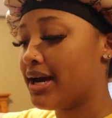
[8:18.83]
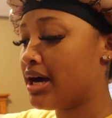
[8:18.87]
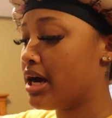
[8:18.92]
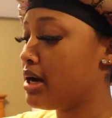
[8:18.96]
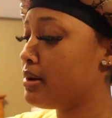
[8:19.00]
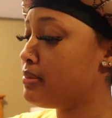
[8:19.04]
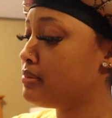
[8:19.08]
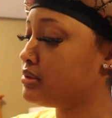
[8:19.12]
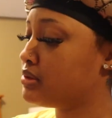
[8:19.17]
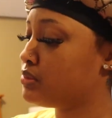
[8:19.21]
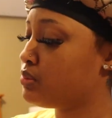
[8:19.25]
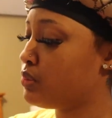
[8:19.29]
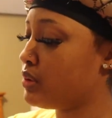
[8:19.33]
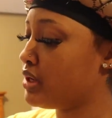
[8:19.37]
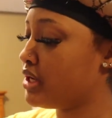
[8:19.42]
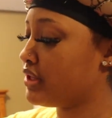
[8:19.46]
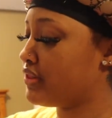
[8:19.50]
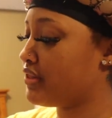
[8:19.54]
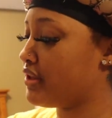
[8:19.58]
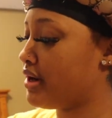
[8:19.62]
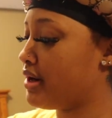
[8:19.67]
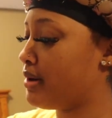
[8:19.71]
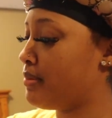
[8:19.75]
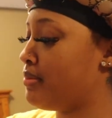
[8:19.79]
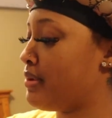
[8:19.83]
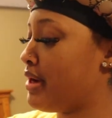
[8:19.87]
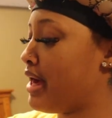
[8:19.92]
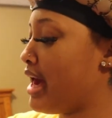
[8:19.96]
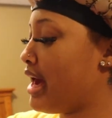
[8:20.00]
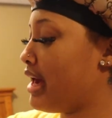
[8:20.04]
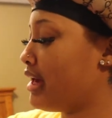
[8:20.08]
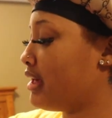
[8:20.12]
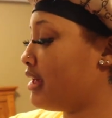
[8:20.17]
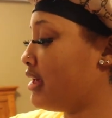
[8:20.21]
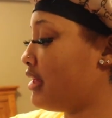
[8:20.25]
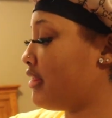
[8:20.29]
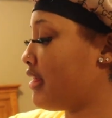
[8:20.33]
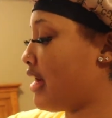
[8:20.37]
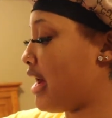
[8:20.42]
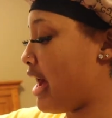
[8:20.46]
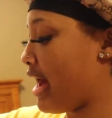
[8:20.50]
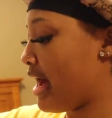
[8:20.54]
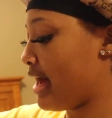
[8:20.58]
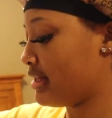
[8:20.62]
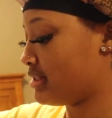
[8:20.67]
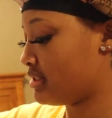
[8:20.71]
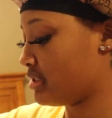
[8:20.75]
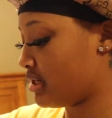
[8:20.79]
it comes with a baggie that
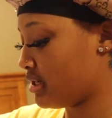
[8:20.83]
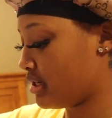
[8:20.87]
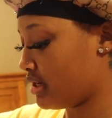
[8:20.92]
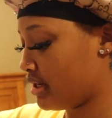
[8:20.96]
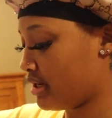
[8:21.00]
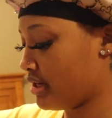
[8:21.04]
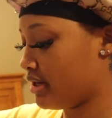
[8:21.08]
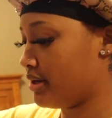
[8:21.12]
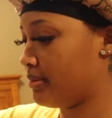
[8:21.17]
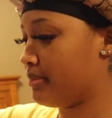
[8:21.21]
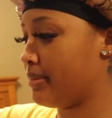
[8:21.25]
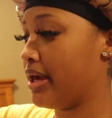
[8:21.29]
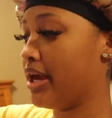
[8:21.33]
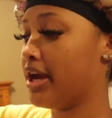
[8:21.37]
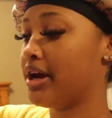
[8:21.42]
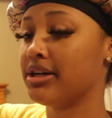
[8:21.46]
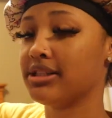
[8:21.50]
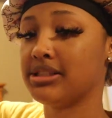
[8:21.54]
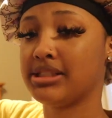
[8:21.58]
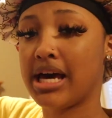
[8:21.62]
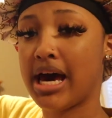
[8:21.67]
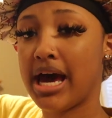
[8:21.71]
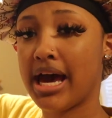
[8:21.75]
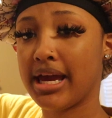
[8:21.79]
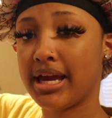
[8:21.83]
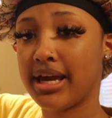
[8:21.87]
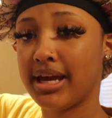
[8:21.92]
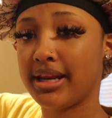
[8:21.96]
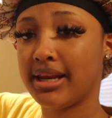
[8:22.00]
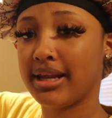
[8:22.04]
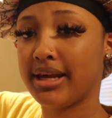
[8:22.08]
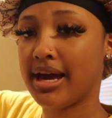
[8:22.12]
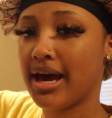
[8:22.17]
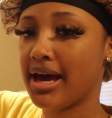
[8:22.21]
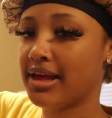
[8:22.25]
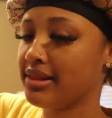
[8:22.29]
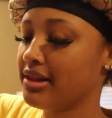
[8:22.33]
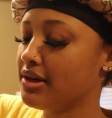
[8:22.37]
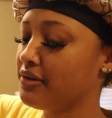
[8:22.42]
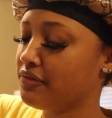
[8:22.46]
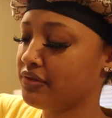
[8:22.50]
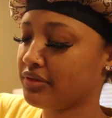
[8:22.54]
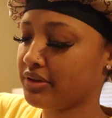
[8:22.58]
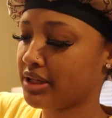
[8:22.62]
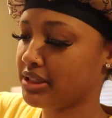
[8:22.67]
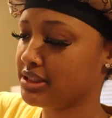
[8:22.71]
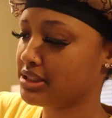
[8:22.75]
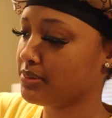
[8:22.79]
has a hair tie in it. I love
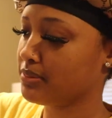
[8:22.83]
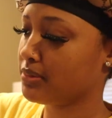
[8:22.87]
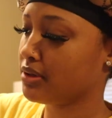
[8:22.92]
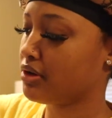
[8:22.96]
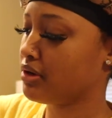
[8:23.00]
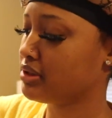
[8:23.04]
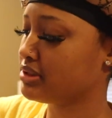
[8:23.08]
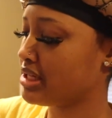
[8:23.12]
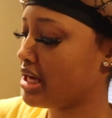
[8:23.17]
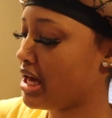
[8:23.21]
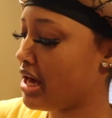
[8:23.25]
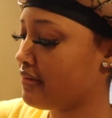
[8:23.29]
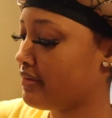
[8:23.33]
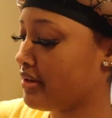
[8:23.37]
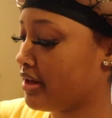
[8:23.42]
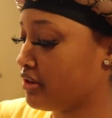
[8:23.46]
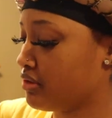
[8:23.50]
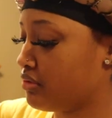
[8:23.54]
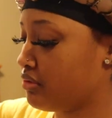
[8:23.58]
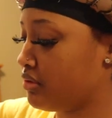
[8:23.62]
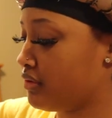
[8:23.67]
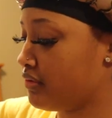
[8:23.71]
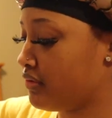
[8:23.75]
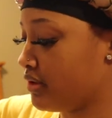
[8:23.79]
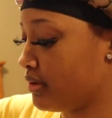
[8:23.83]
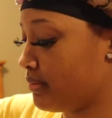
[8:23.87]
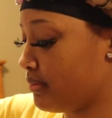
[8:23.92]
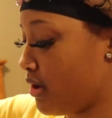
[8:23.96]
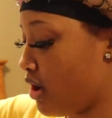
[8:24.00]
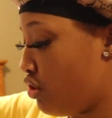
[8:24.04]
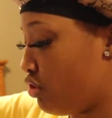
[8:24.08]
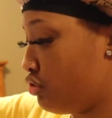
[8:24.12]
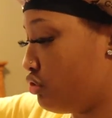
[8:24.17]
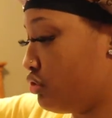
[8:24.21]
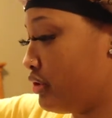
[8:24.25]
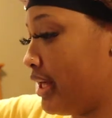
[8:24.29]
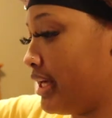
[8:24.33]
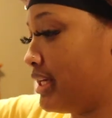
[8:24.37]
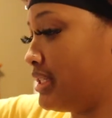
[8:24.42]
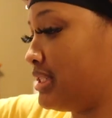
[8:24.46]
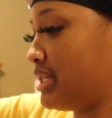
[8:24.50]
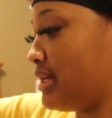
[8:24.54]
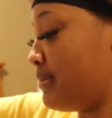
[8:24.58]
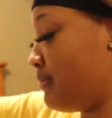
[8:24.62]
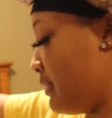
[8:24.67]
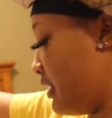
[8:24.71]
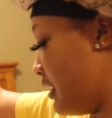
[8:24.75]
them. They sent me those. I have like 3 of them. Oh, they sent